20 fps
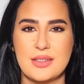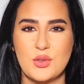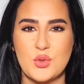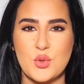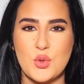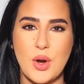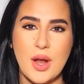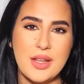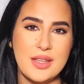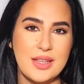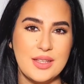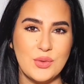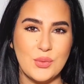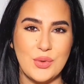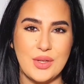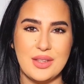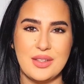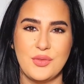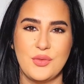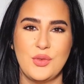tried it
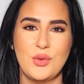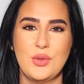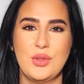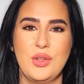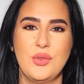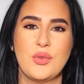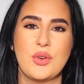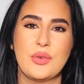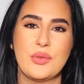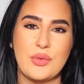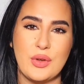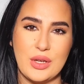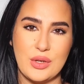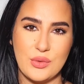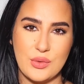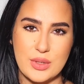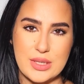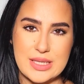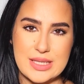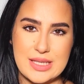with a few different
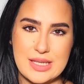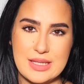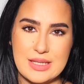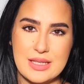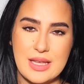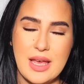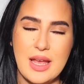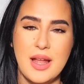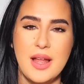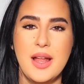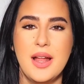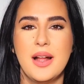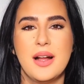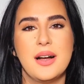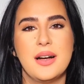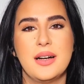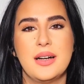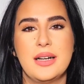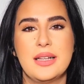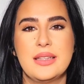fragrances.
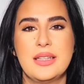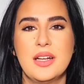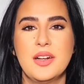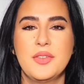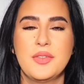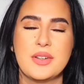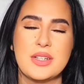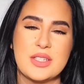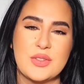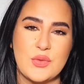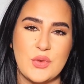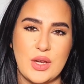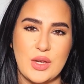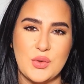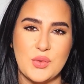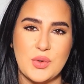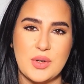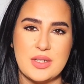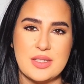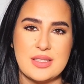The first
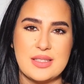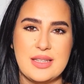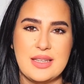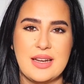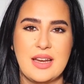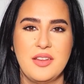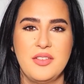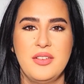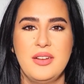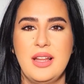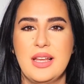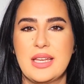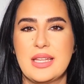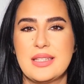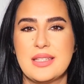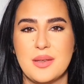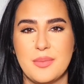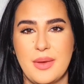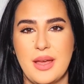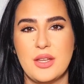fragrance that I feel like
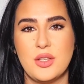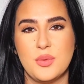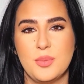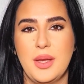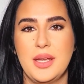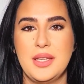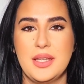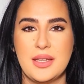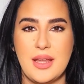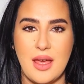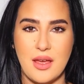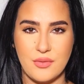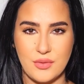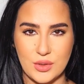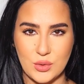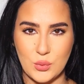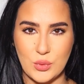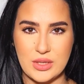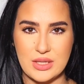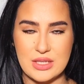it's a match made in
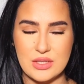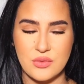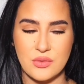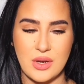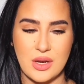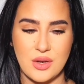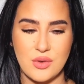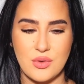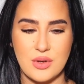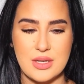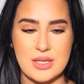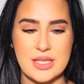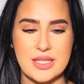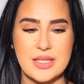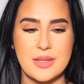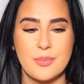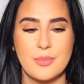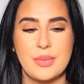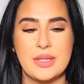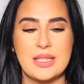heaven with this fragrance,
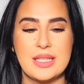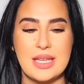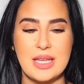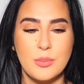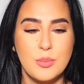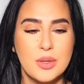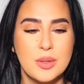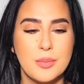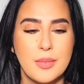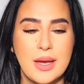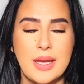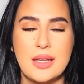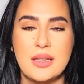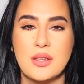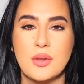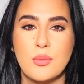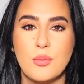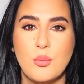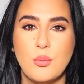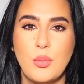but keep in
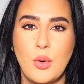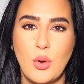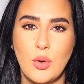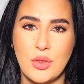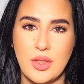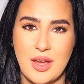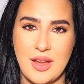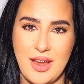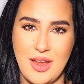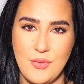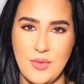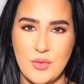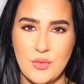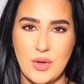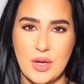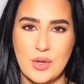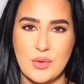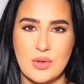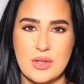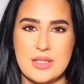mind both are heavy
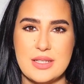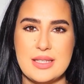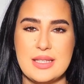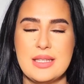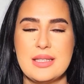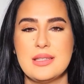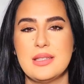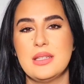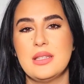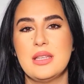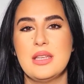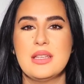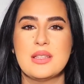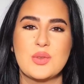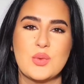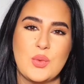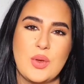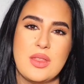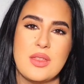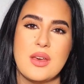fragrances,
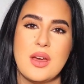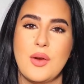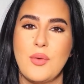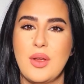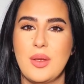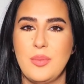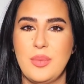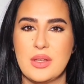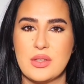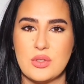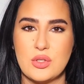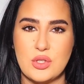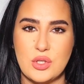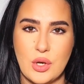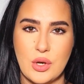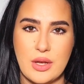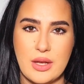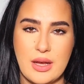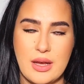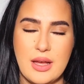is with Arabians
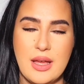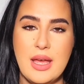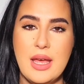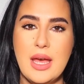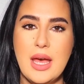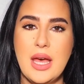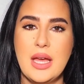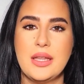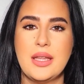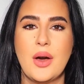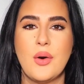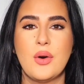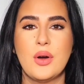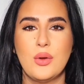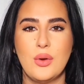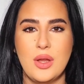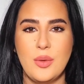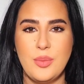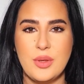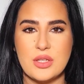Tonka. Now
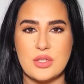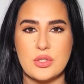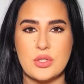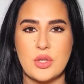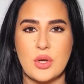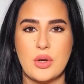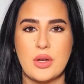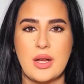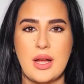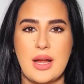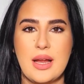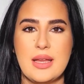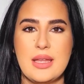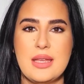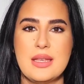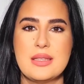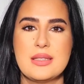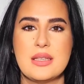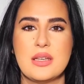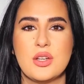Arabians Tonka is